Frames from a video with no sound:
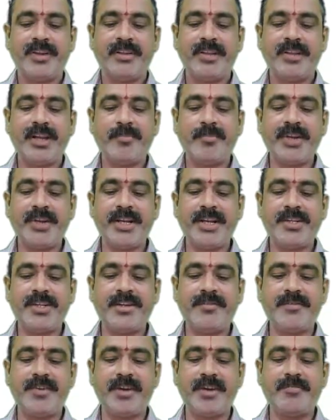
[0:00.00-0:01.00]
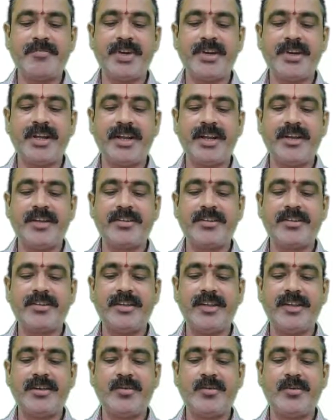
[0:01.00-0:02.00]
The application form contains
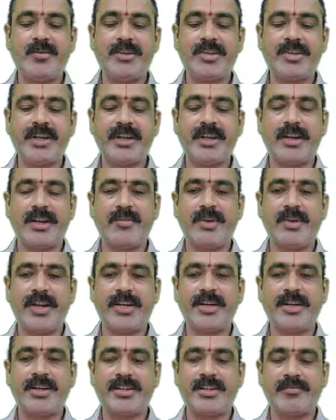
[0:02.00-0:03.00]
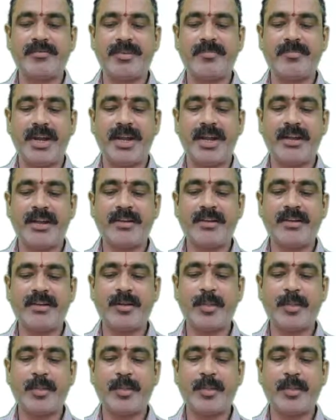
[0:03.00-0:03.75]
the rules and regulations of the bank